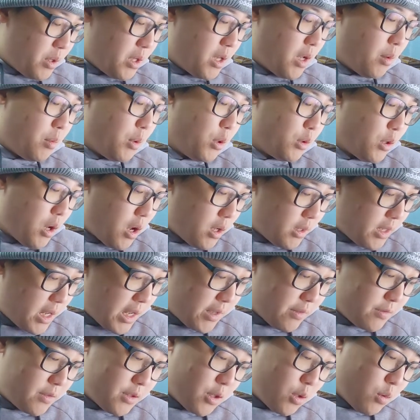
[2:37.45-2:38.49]
VW Long
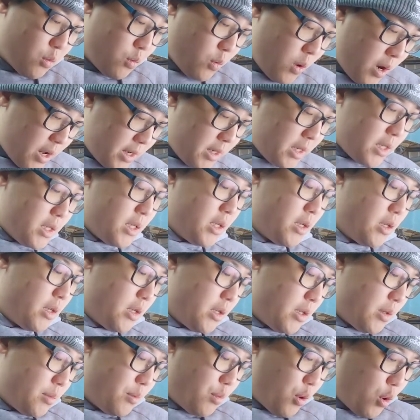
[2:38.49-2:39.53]
Life 01,
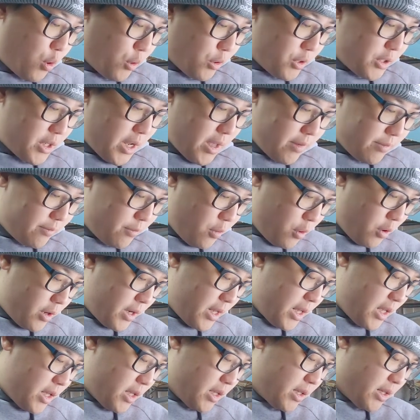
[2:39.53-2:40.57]
Porsche
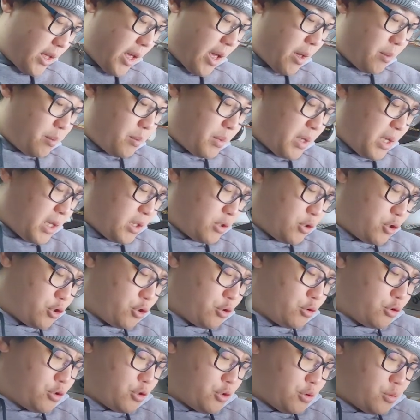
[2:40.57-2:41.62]
840,
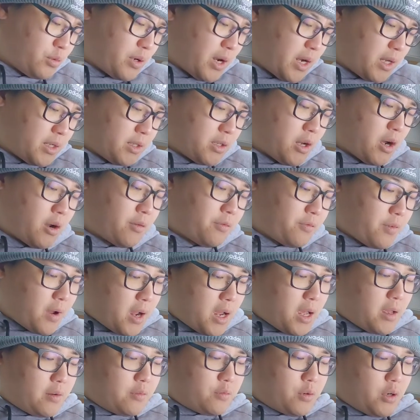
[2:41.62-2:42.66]

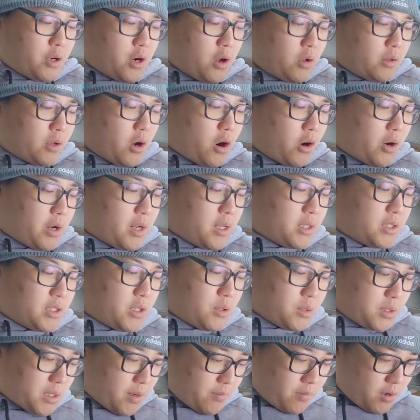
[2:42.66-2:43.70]
MB229.5, Renault
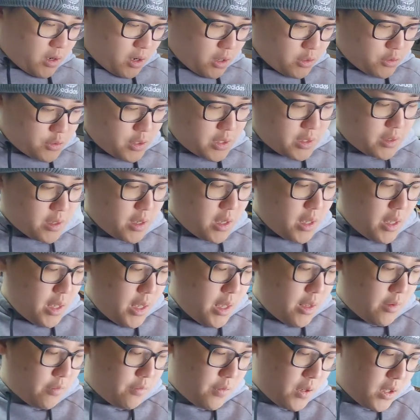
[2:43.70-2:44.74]
RN0700,
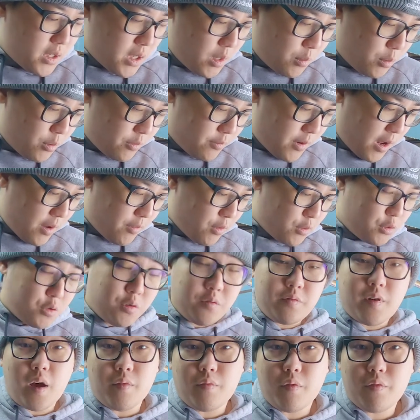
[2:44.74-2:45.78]
and VW
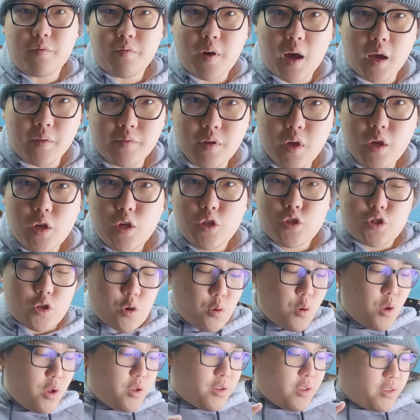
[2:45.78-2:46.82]
502-505.
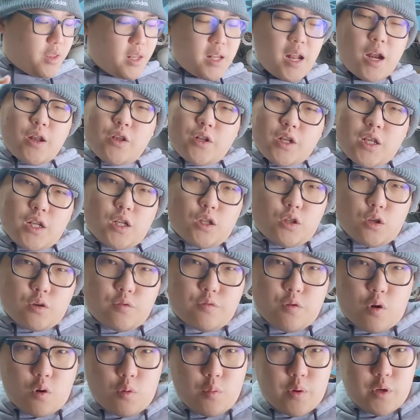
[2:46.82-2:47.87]
So the thing that you need to look
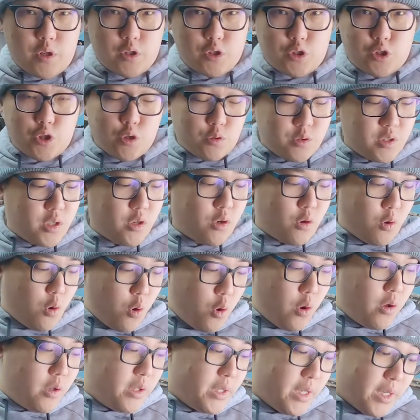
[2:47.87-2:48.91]
for when you're choosing an
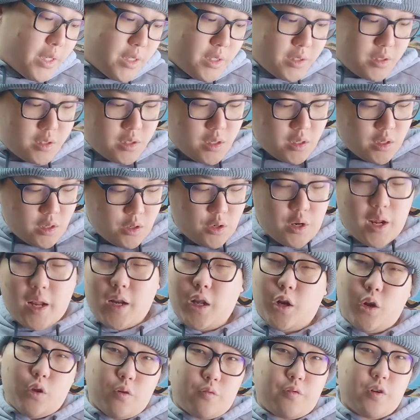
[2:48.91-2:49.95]
oil is you
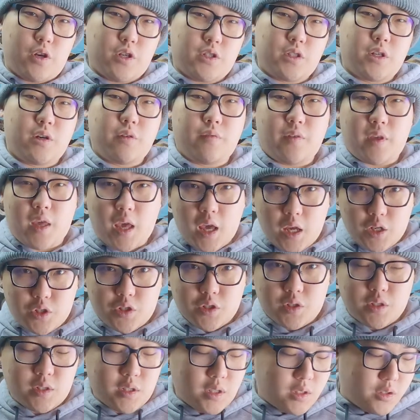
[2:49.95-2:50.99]
need to look for the
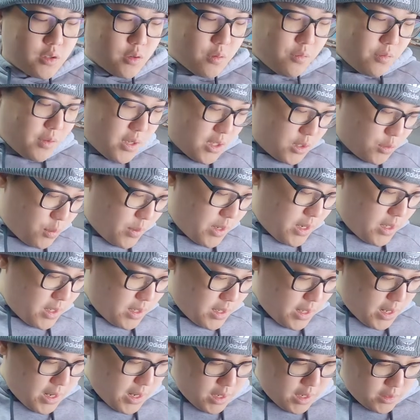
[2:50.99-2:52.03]
certifications. So this one,
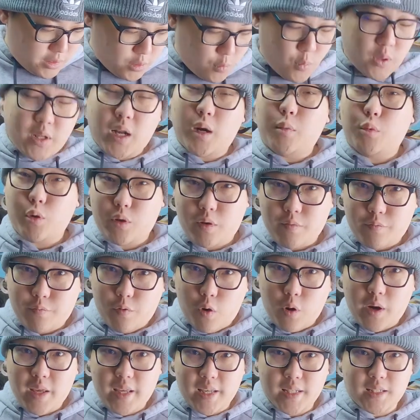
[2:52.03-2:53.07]
the one that I'm looking
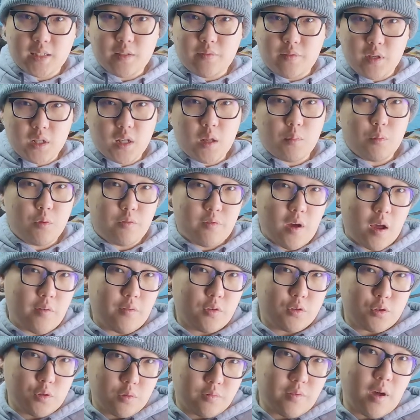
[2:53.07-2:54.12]
for is the VW
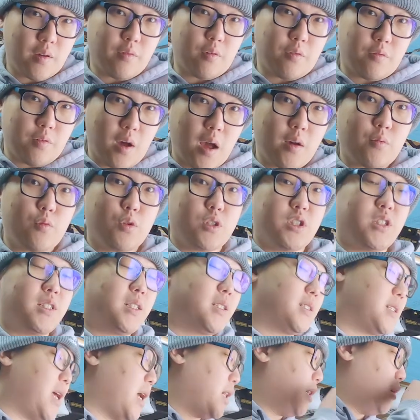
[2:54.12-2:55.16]
502-505, which is
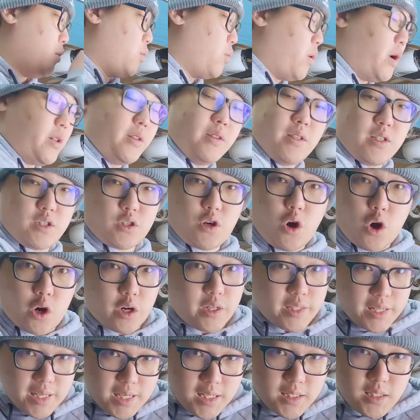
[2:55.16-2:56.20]
exactly what this car
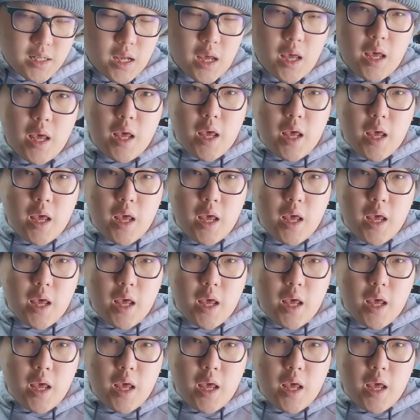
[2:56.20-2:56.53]
needs.